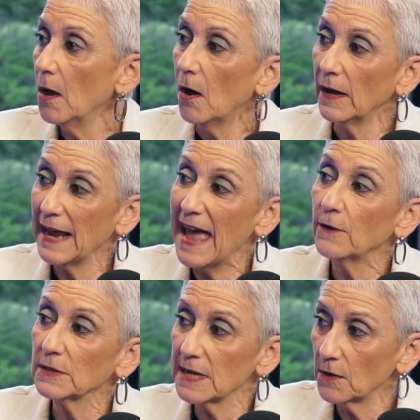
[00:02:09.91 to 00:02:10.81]
on how
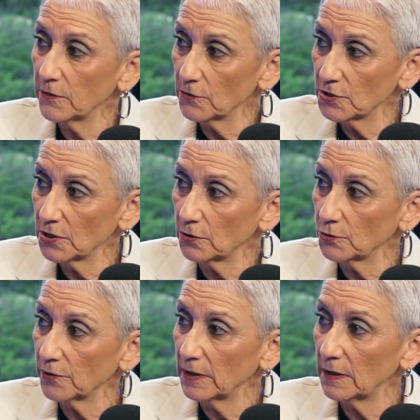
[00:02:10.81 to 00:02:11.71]
to tell their
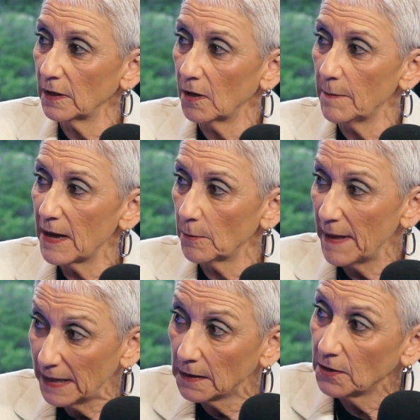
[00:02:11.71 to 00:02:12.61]
children about a
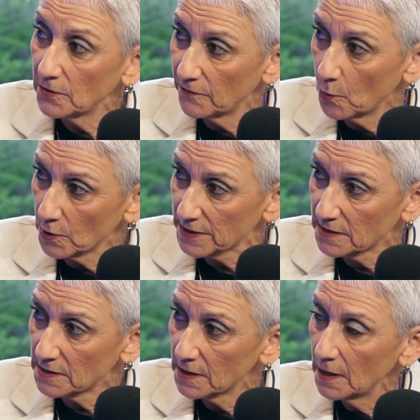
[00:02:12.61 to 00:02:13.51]
pending divorce,